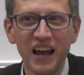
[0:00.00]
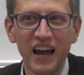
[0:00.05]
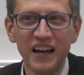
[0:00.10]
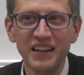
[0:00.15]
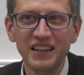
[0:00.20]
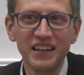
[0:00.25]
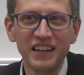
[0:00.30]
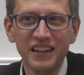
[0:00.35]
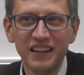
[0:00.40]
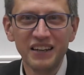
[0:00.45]

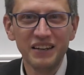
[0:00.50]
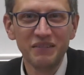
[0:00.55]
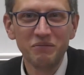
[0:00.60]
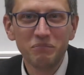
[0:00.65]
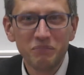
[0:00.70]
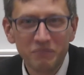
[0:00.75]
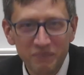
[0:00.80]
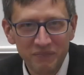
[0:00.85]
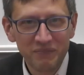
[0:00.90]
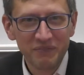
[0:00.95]
any
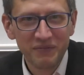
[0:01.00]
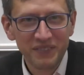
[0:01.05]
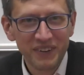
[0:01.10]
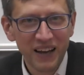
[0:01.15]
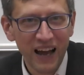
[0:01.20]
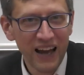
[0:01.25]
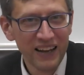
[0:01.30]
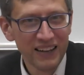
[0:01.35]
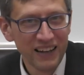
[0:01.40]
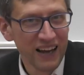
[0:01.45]

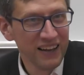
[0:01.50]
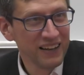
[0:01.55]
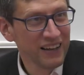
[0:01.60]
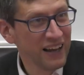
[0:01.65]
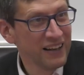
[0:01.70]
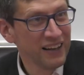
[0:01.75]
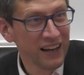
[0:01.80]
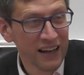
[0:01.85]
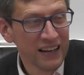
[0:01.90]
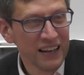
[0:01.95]

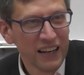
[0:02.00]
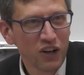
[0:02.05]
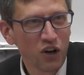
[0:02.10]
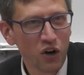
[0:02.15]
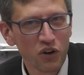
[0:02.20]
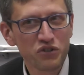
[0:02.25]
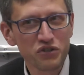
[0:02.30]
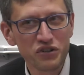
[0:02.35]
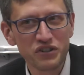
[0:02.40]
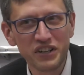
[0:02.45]

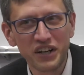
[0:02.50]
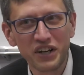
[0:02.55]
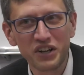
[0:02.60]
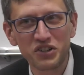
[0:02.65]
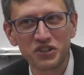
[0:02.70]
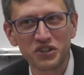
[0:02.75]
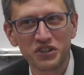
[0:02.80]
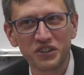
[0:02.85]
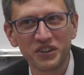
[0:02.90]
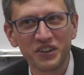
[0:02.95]

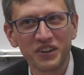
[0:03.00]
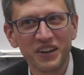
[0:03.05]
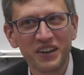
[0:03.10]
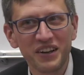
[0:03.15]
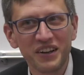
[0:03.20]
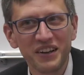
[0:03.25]
contradiction.